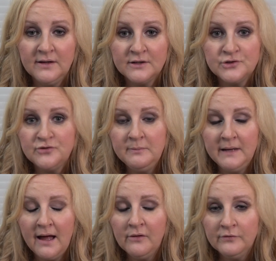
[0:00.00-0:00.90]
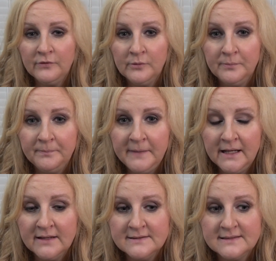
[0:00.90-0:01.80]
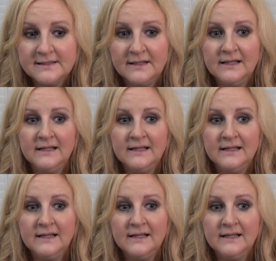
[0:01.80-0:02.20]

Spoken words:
extremely helpful, because